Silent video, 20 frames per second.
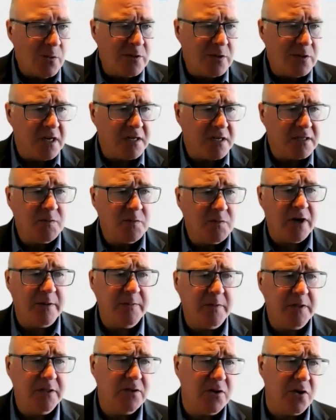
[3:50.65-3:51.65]
We saw some
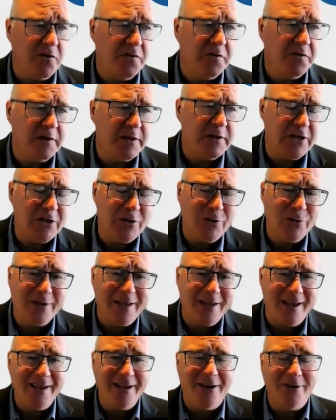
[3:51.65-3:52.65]
troubles over in the
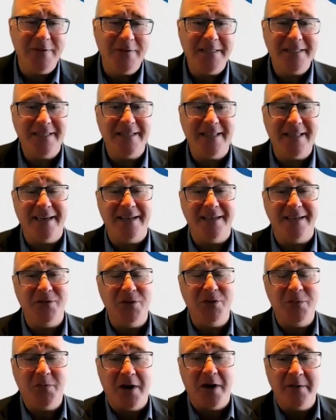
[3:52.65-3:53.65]
UK. Obviously, they had a
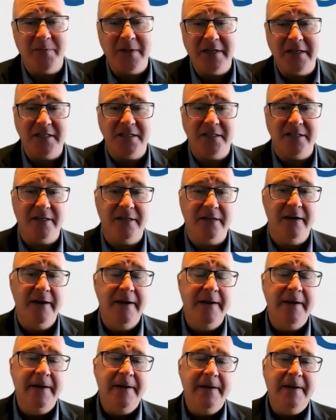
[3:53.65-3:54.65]
new prime minister
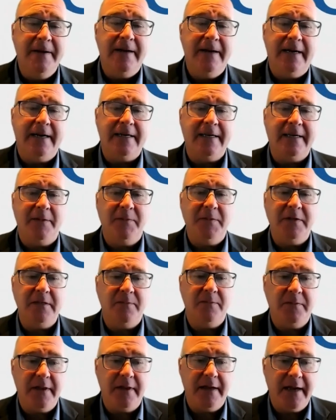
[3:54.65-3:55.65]
uh, come
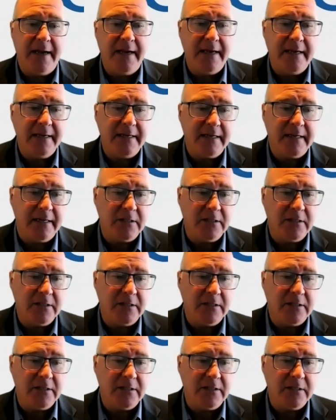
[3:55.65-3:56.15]
into play.